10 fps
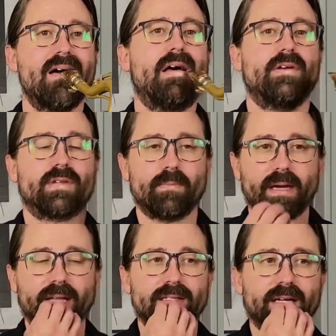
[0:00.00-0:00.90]
So I'm
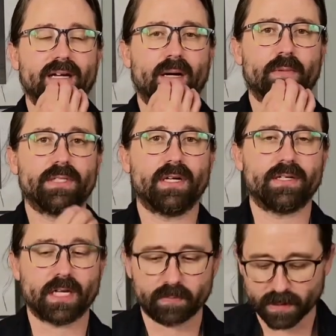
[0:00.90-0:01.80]
making slight embouchure
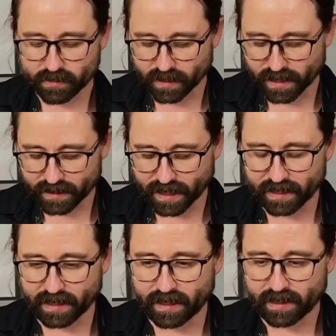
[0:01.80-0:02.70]
adjustments when I hit that
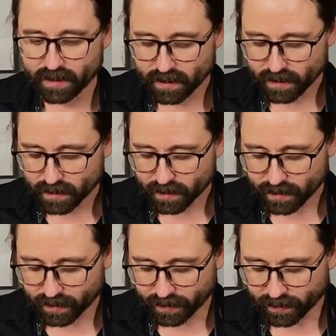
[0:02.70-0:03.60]
D,
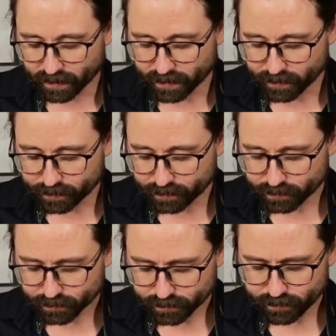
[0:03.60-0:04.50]
and
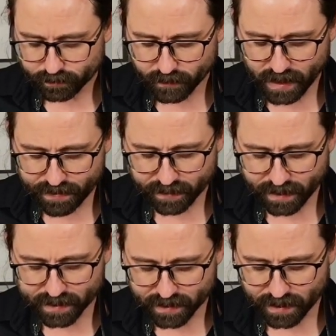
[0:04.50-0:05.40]
I think
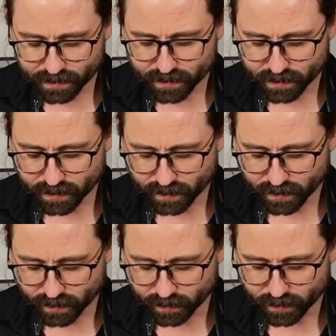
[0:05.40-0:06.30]
that sounds
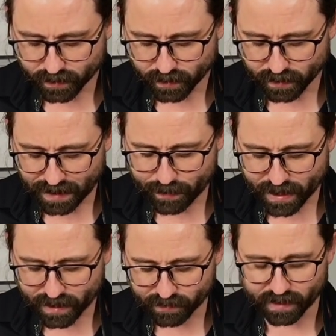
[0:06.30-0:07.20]
a lot better
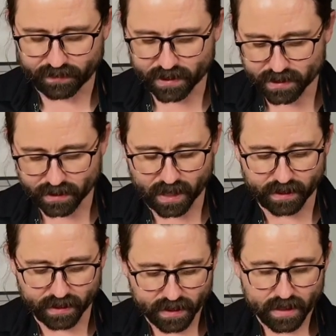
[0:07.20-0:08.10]
than when I first started.